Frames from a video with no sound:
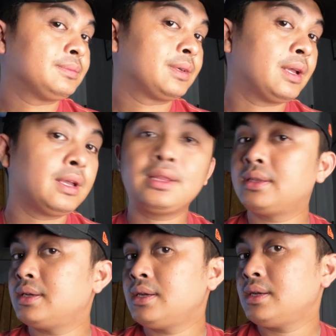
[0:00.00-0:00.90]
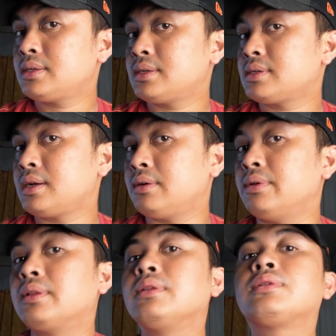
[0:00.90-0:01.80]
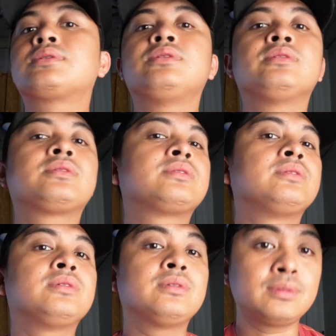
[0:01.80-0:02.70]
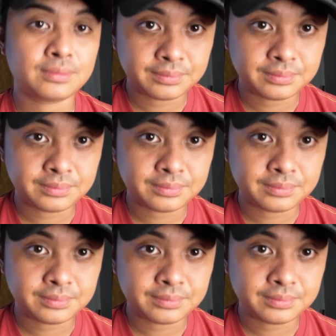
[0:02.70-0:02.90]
Okay, this is how it looks also,